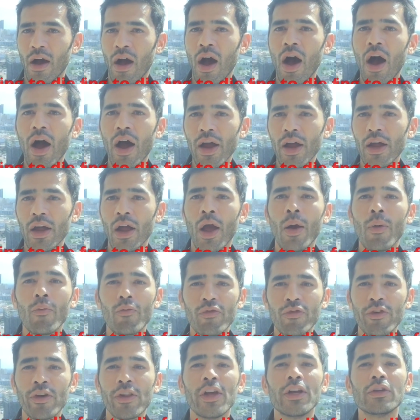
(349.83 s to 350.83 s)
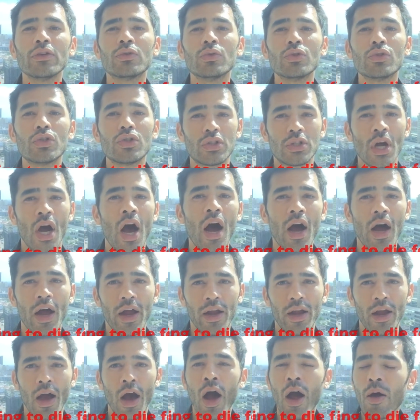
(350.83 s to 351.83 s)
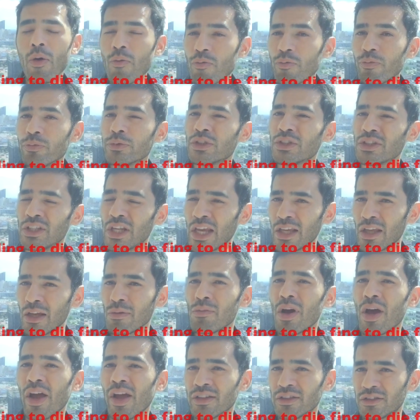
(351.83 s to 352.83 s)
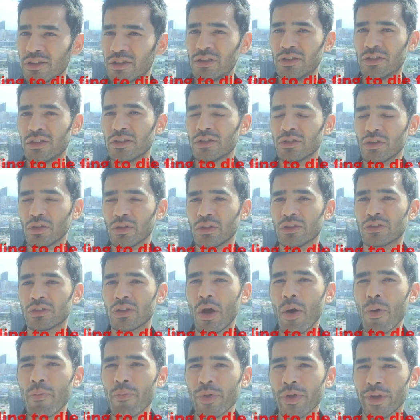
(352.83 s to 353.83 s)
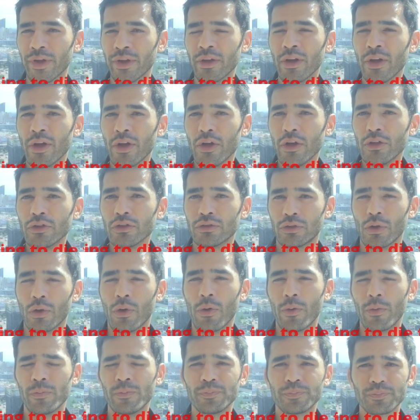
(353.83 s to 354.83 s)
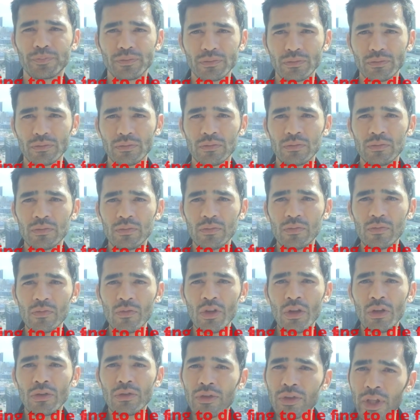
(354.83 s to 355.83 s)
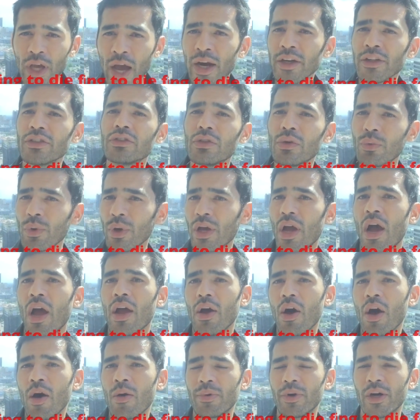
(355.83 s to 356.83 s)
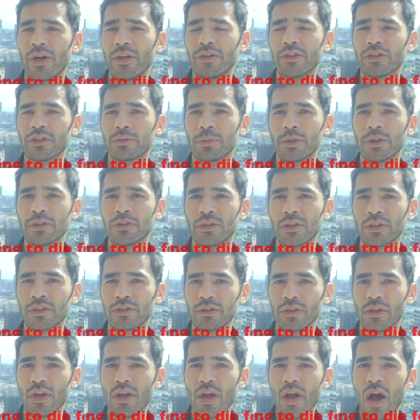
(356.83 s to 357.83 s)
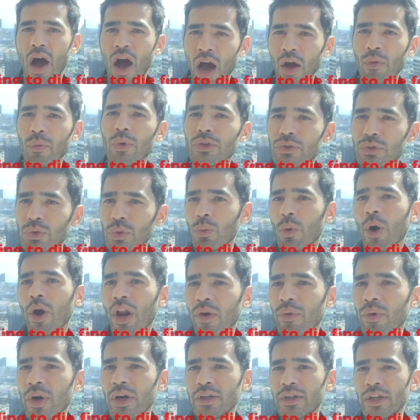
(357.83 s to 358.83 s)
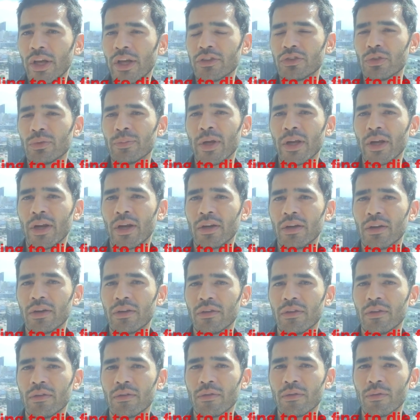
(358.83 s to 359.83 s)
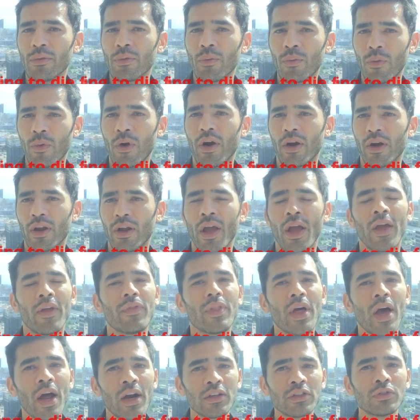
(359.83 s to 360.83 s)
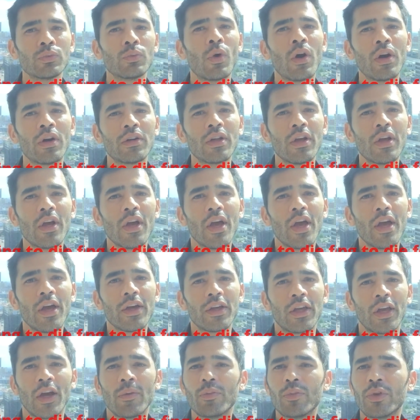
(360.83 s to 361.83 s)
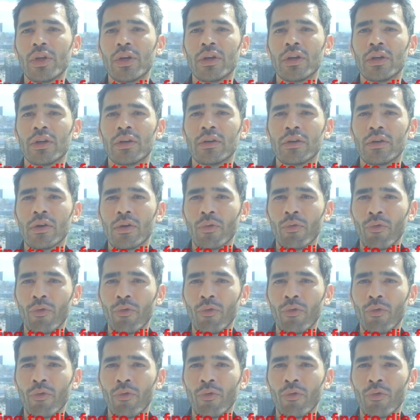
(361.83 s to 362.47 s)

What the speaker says: I am willing to die. I'm staking my existence on this company. So that is the way I operate this business. I will do whatever it takes to make it work. And that is what kept the